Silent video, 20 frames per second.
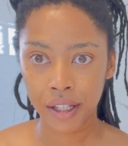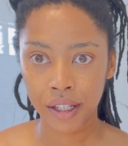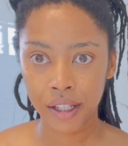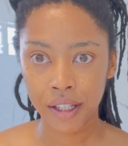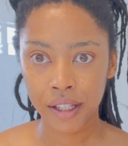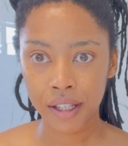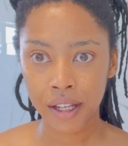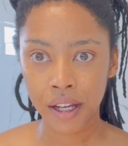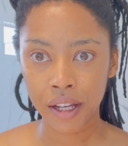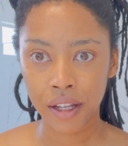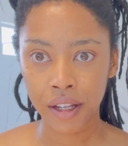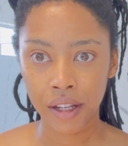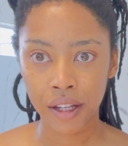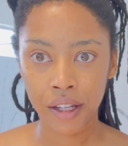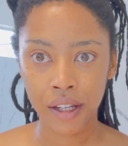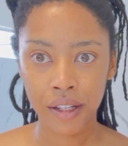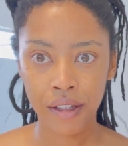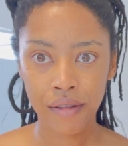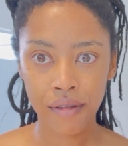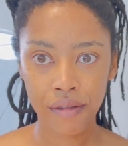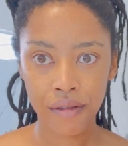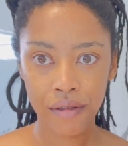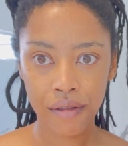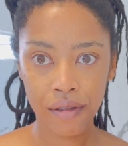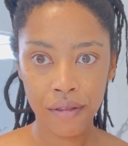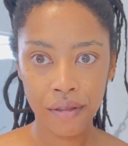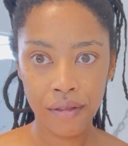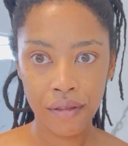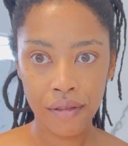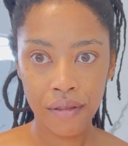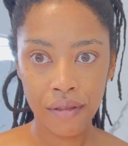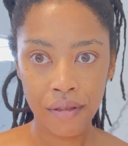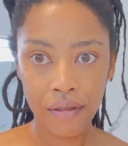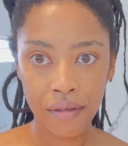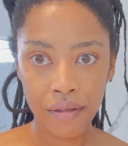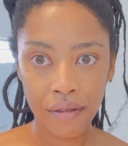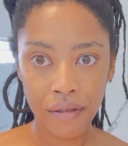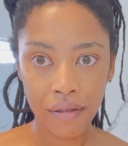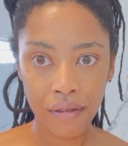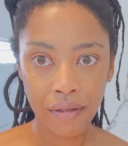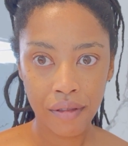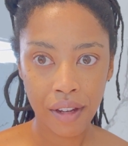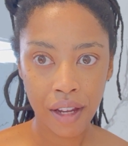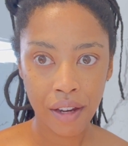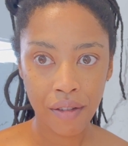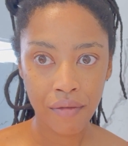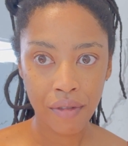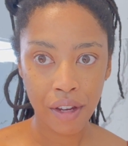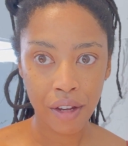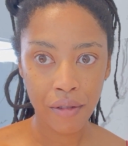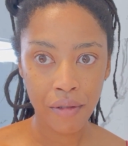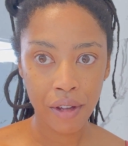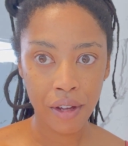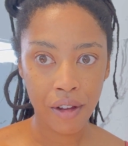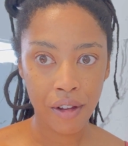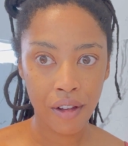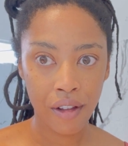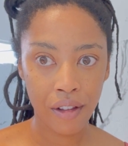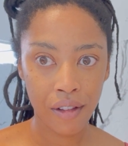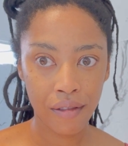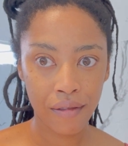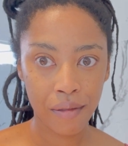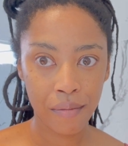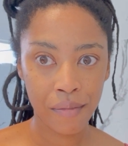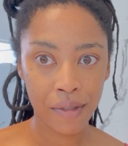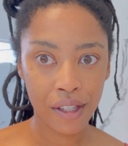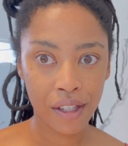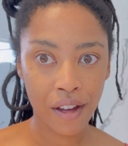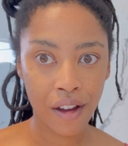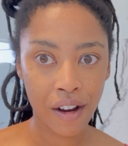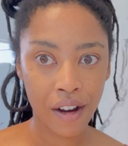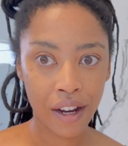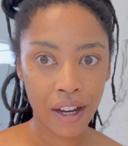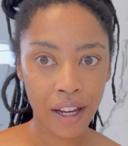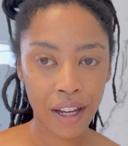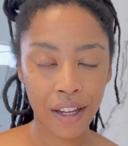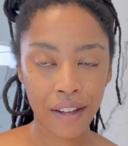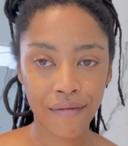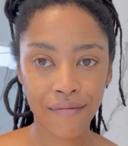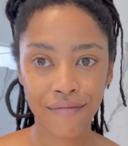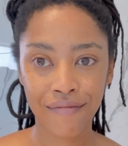Is that good? I don't know, y'all. I'm sorry.